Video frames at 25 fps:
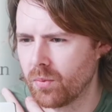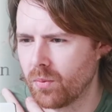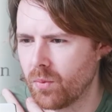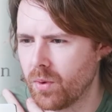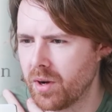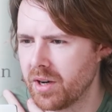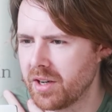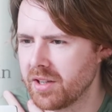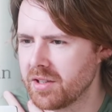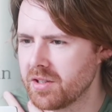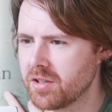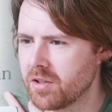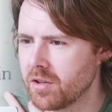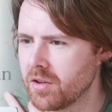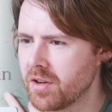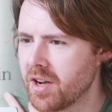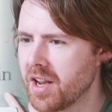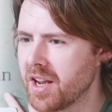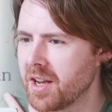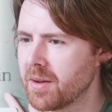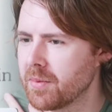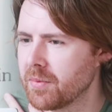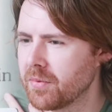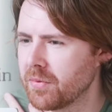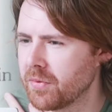What is your
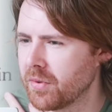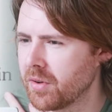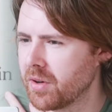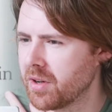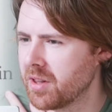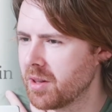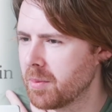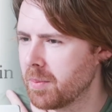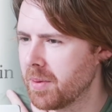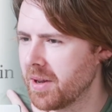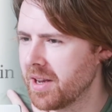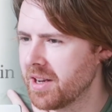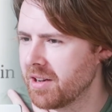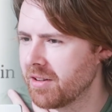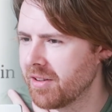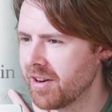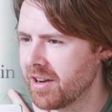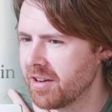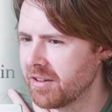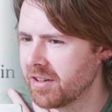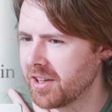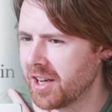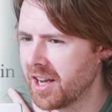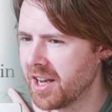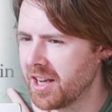name for the
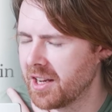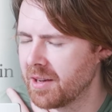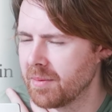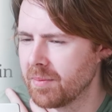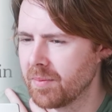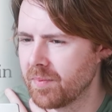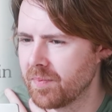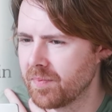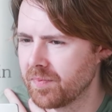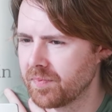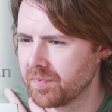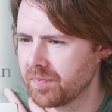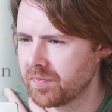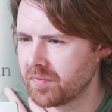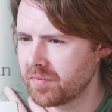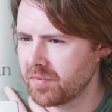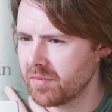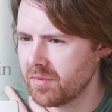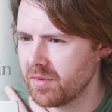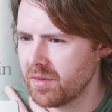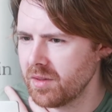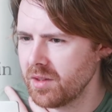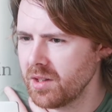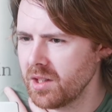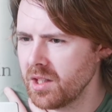playground game
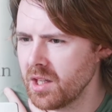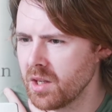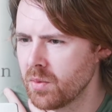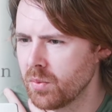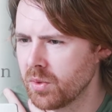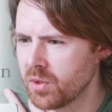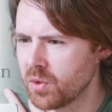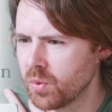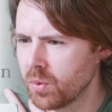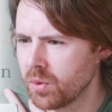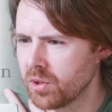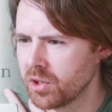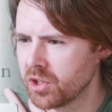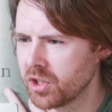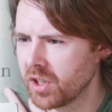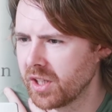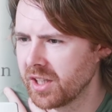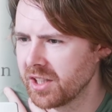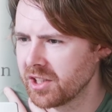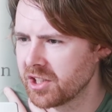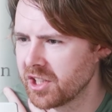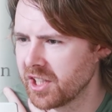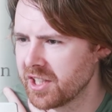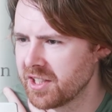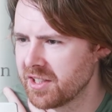in which one
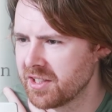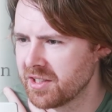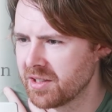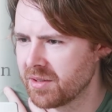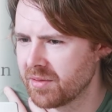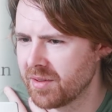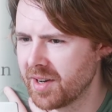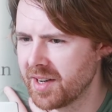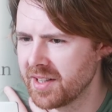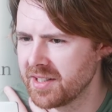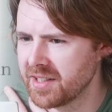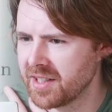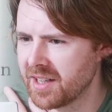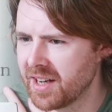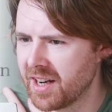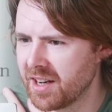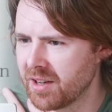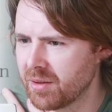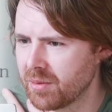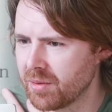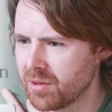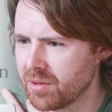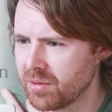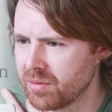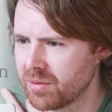child chases the rest and
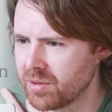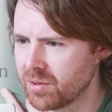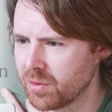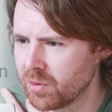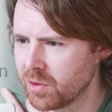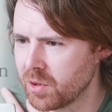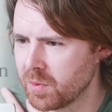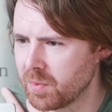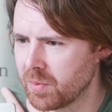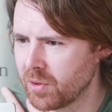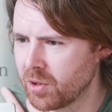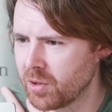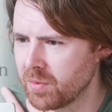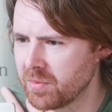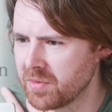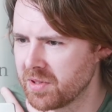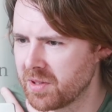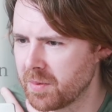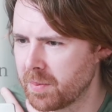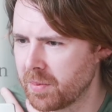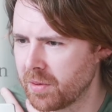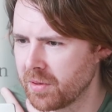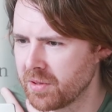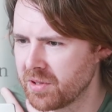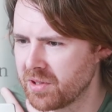anyone who's touched becomes
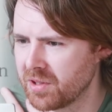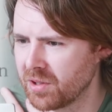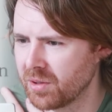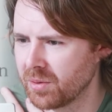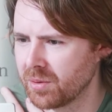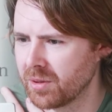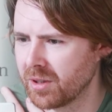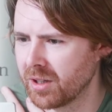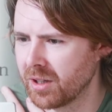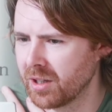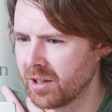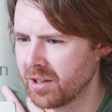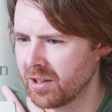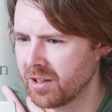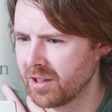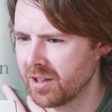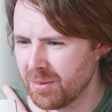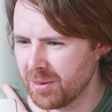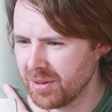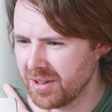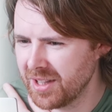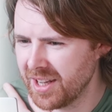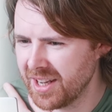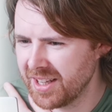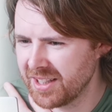the pursuer?
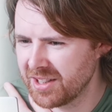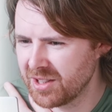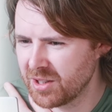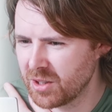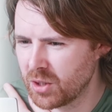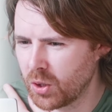What the heck's